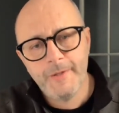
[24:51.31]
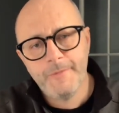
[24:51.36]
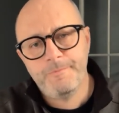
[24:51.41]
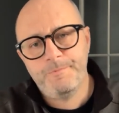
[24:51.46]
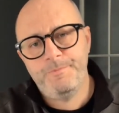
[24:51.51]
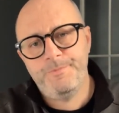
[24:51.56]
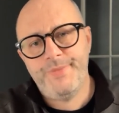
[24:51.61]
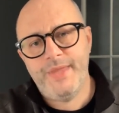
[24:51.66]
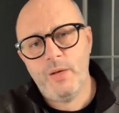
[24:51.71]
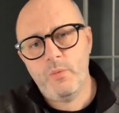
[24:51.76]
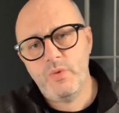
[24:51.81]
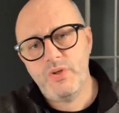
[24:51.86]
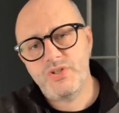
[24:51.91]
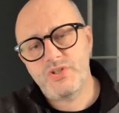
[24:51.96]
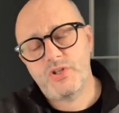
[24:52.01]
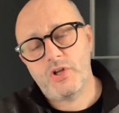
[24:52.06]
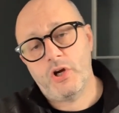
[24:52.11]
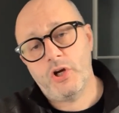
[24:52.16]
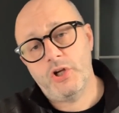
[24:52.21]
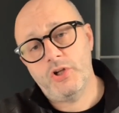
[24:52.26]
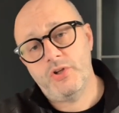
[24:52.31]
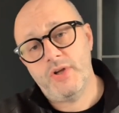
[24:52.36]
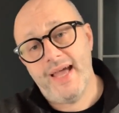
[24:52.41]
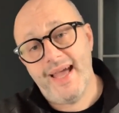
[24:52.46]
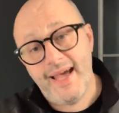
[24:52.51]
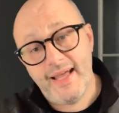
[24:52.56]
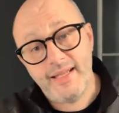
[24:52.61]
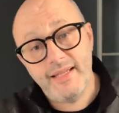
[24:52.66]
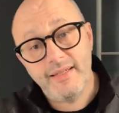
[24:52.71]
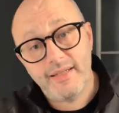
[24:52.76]
And then we started to
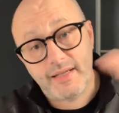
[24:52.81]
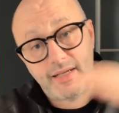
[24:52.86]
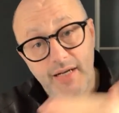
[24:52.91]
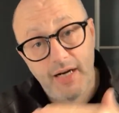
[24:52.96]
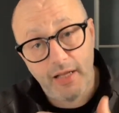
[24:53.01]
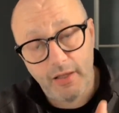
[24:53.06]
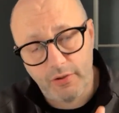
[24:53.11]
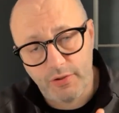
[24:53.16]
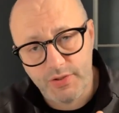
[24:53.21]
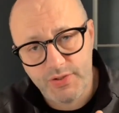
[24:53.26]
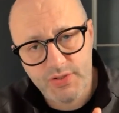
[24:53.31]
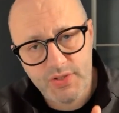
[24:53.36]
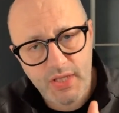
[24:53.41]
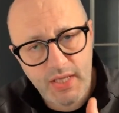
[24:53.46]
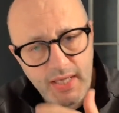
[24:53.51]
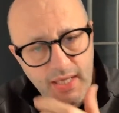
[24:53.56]
add in the colors.